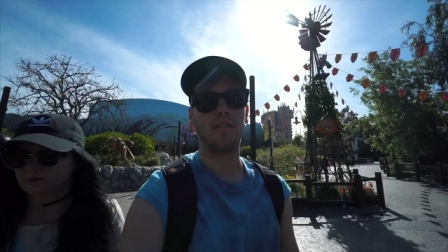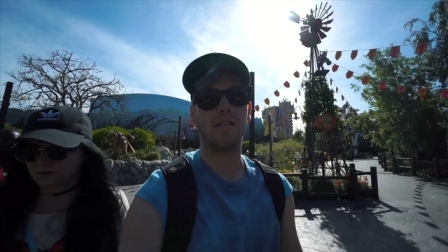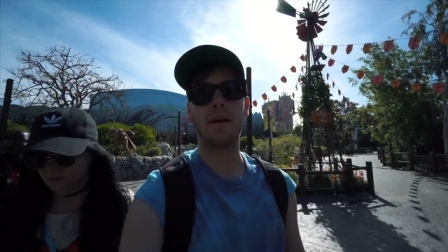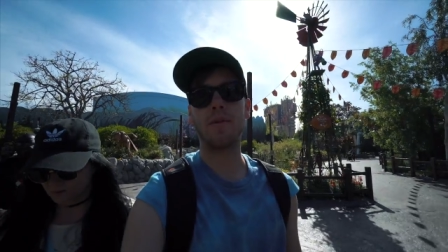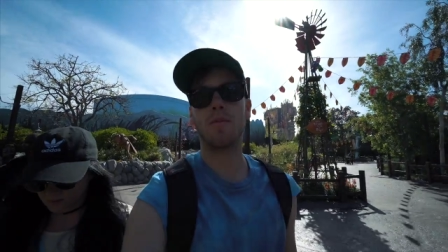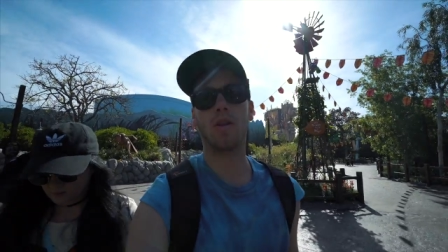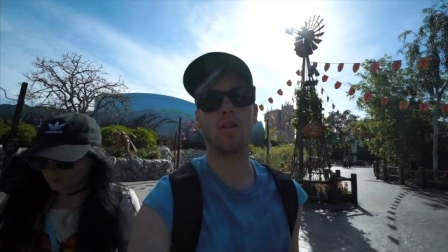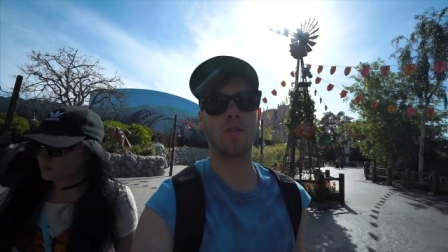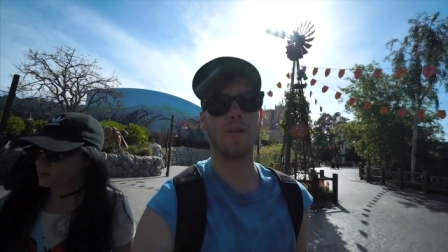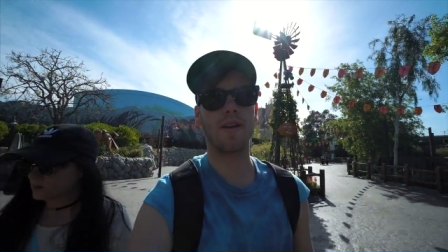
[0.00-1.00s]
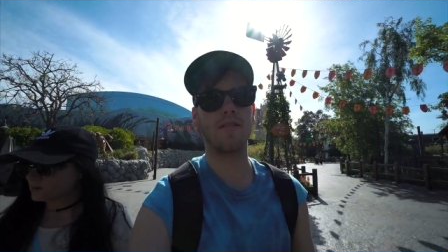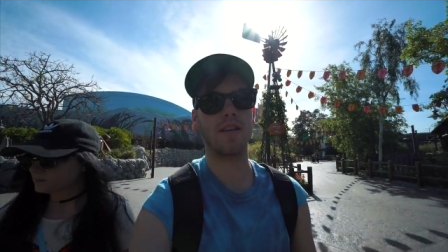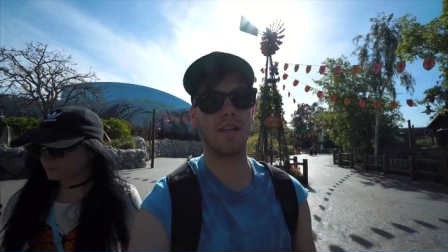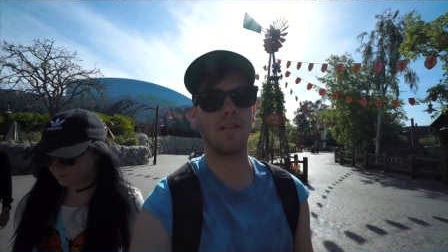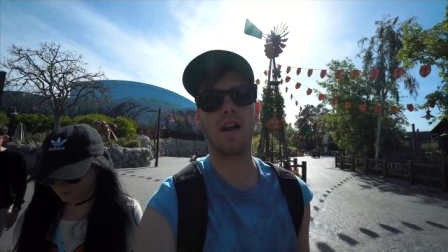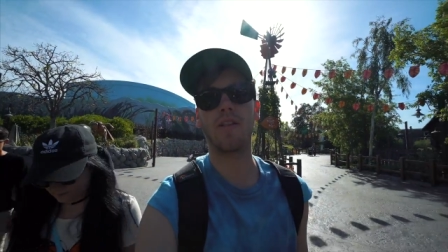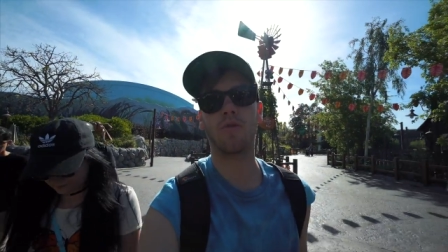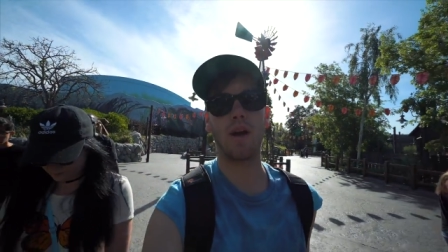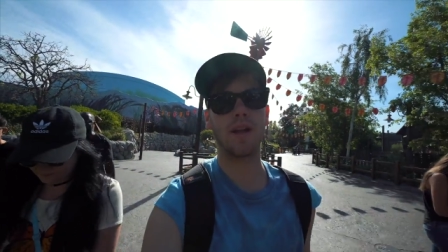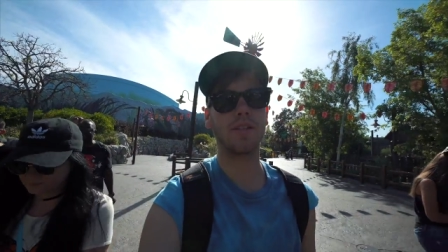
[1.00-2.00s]
since I've been able to look around and a lot of
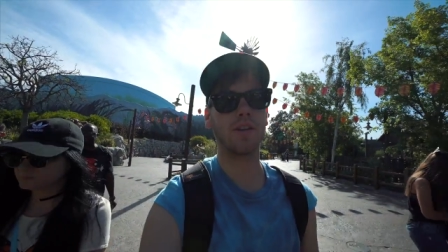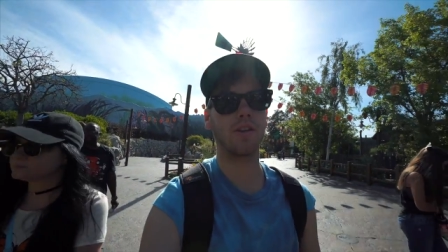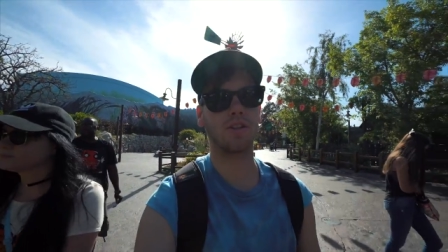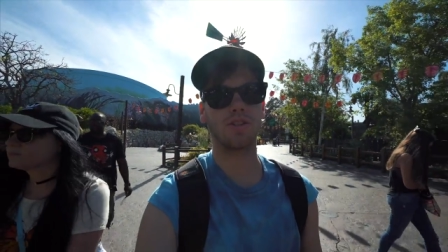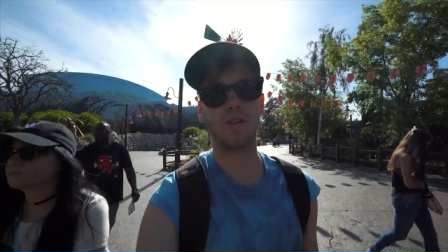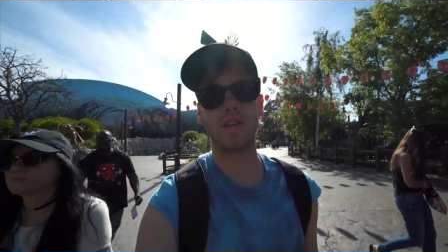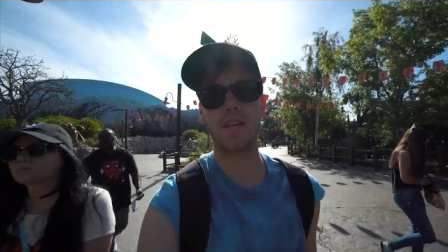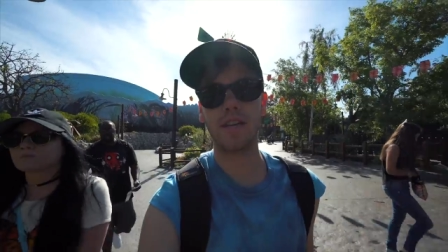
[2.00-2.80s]
the rides here are starting to